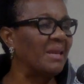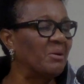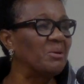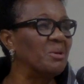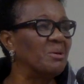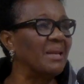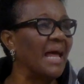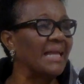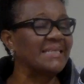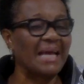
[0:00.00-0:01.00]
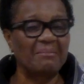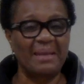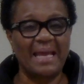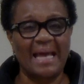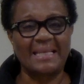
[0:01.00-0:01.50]
I know, you know, a lot of times
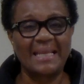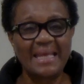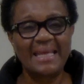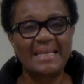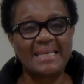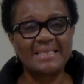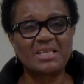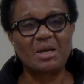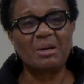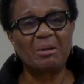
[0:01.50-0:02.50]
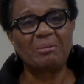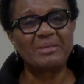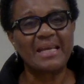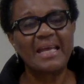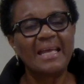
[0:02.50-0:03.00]
they got
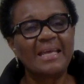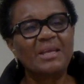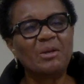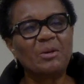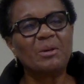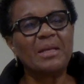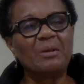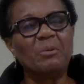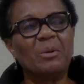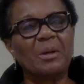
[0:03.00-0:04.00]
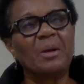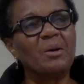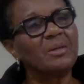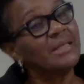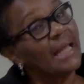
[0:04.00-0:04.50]
discouraged, you know, and didn't want to
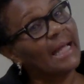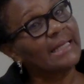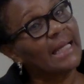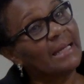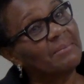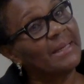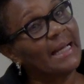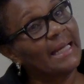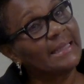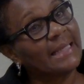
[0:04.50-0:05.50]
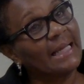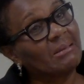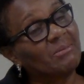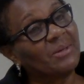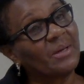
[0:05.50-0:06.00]
go. Cause a lot of times, be honest, I
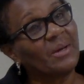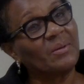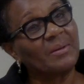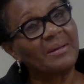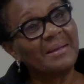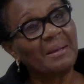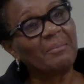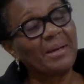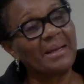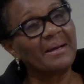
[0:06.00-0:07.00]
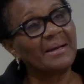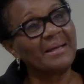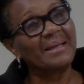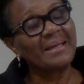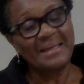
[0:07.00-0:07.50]
didn't want to go. But,
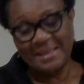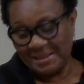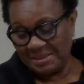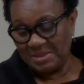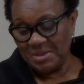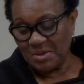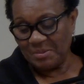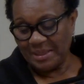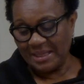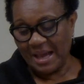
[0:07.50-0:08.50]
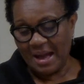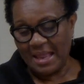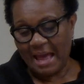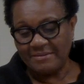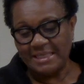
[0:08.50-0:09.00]
uh, you know, but
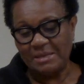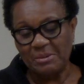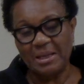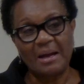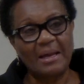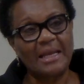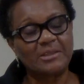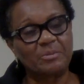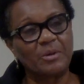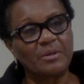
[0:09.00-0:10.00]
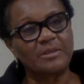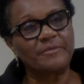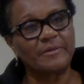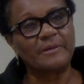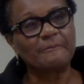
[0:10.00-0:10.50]
God, I've seen where God has brought us
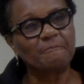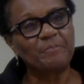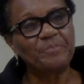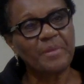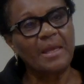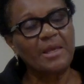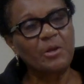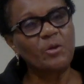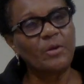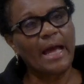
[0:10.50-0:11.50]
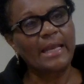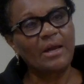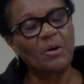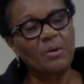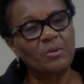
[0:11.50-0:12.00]
from. Amen. And, you know, now
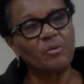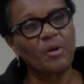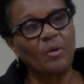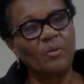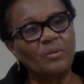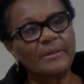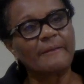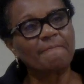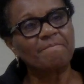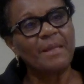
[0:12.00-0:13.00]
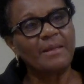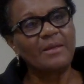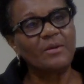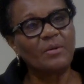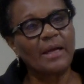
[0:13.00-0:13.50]
they all grown,
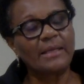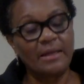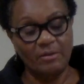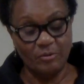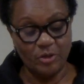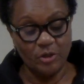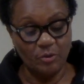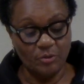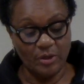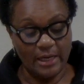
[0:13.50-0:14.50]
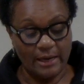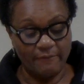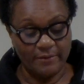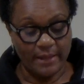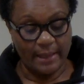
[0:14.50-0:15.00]
you know, got their own children and
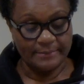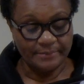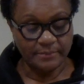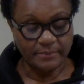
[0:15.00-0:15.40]
everything.